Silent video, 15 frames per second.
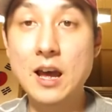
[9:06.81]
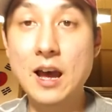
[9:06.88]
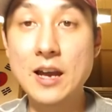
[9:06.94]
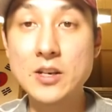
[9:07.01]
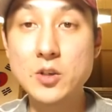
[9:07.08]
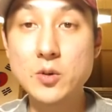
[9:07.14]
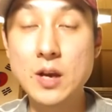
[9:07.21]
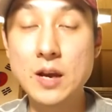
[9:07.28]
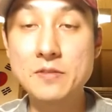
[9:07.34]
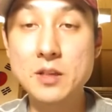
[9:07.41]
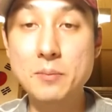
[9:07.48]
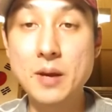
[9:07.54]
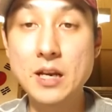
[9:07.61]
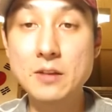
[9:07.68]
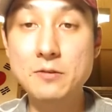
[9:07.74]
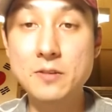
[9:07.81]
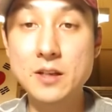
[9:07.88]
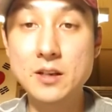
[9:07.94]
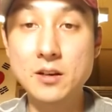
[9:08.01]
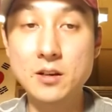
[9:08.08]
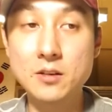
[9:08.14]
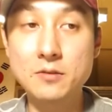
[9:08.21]
I do have the
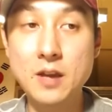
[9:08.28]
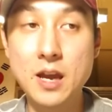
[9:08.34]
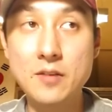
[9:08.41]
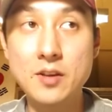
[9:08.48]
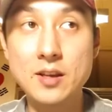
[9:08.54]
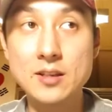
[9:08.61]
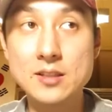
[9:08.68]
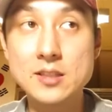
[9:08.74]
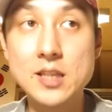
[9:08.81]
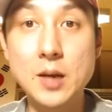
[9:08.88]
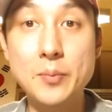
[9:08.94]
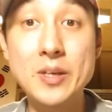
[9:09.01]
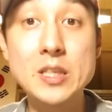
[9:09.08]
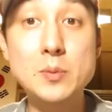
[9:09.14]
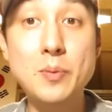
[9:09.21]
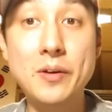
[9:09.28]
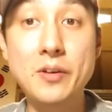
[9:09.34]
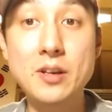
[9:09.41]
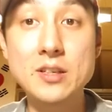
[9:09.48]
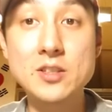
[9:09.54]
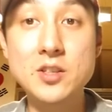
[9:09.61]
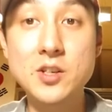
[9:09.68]
benefit of having some
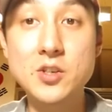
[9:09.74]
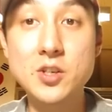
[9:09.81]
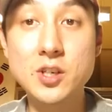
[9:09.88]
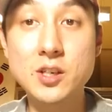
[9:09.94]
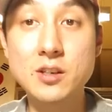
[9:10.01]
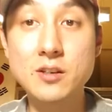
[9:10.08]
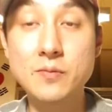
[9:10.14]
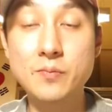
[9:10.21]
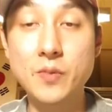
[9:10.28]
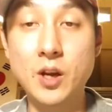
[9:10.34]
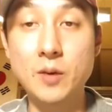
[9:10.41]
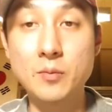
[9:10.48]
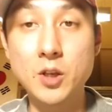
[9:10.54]
experience teaching,